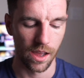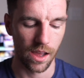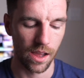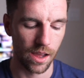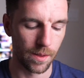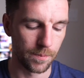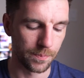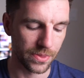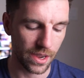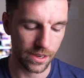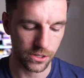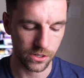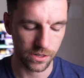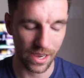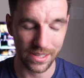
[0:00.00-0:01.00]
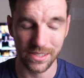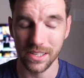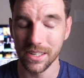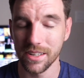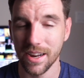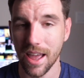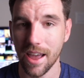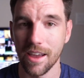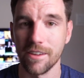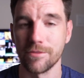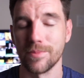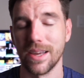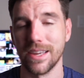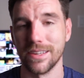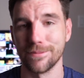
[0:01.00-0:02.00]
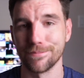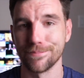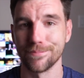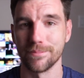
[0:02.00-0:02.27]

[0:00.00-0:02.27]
Um, I, I didn't have my,